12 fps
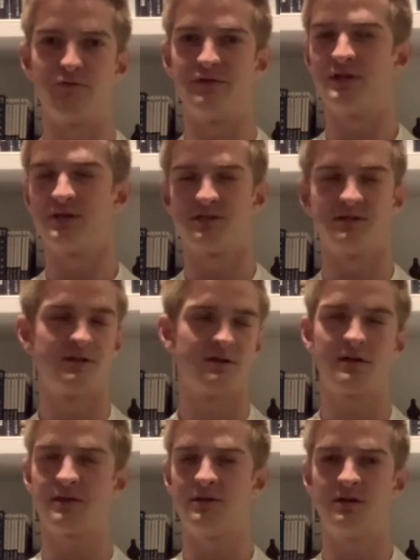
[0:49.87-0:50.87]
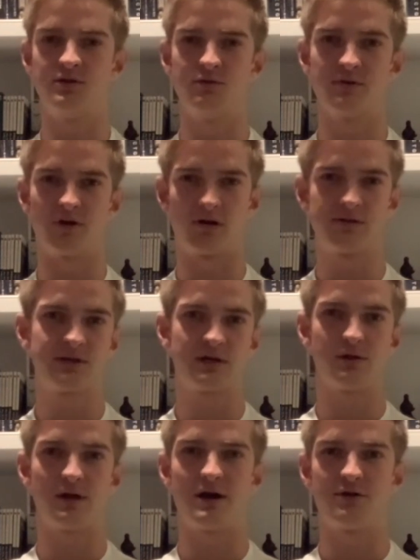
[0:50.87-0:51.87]
It does nothing to do with Art the
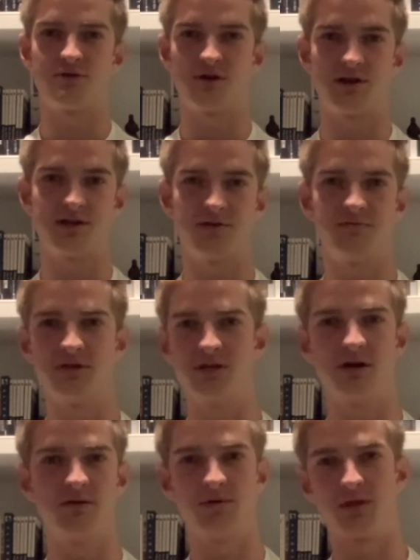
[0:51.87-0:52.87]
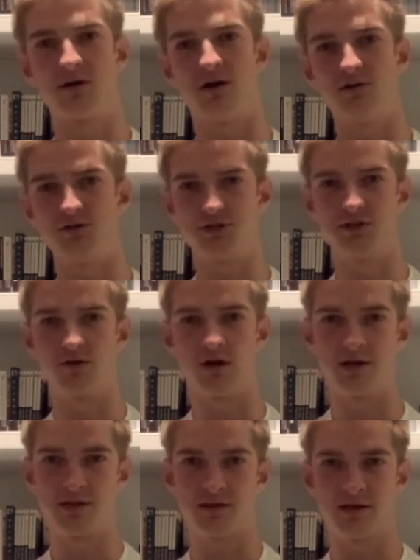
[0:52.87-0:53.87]
Clown or any of the mythology or
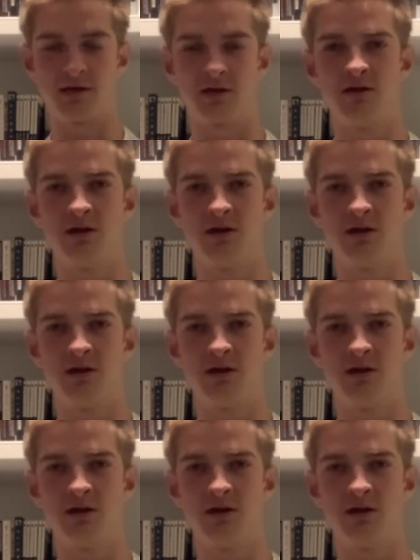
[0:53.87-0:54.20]
anything.